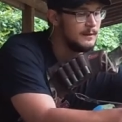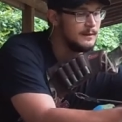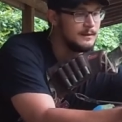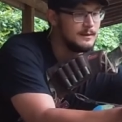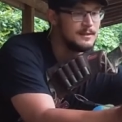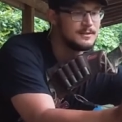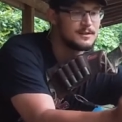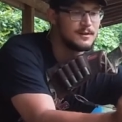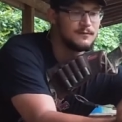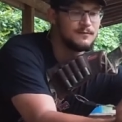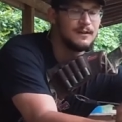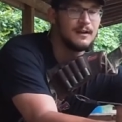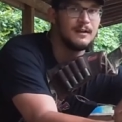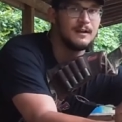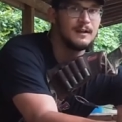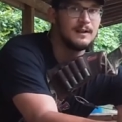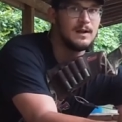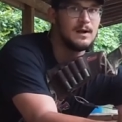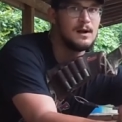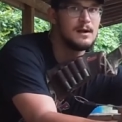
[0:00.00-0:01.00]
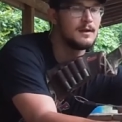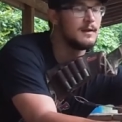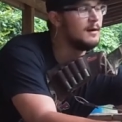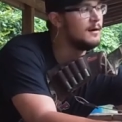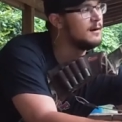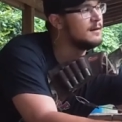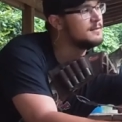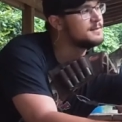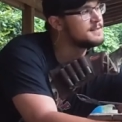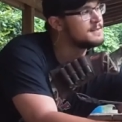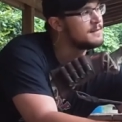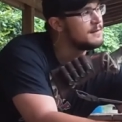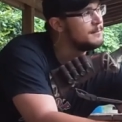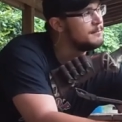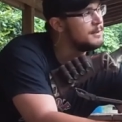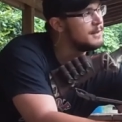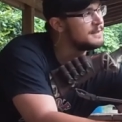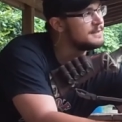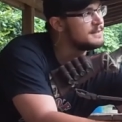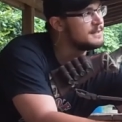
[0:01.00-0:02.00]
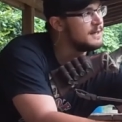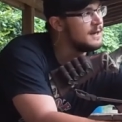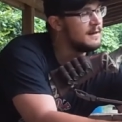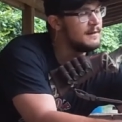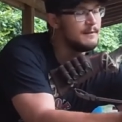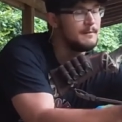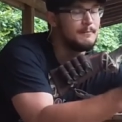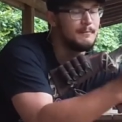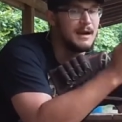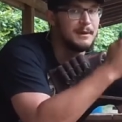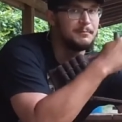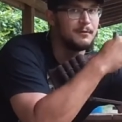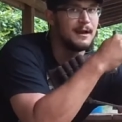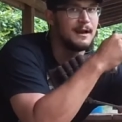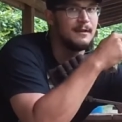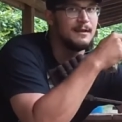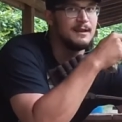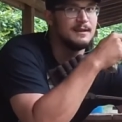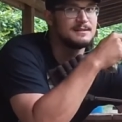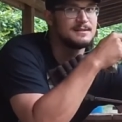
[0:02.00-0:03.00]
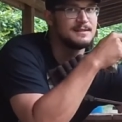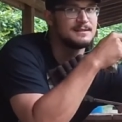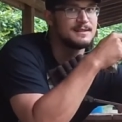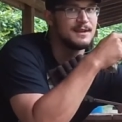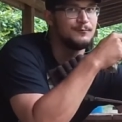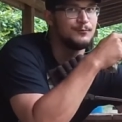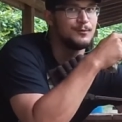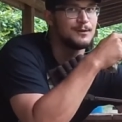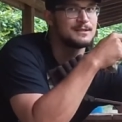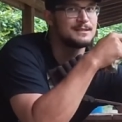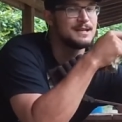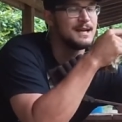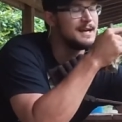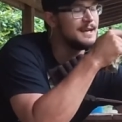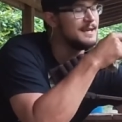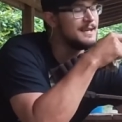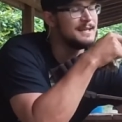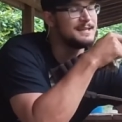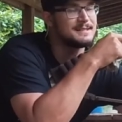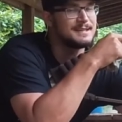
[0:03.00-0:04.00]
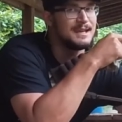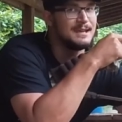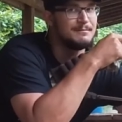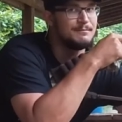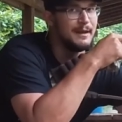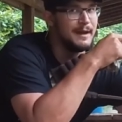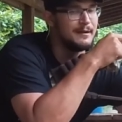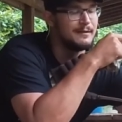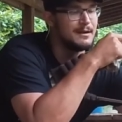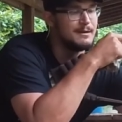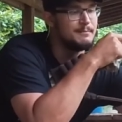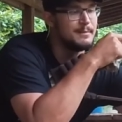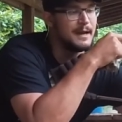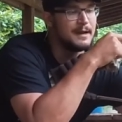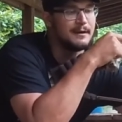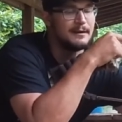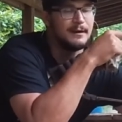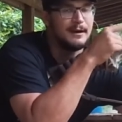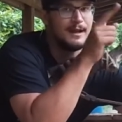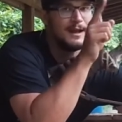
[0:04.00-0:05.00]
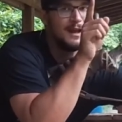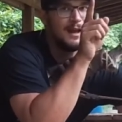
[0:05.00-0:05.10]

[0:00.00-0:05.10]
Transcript: These are very long hulls, but uh, my browning, since I've worked on it, is getting better and better.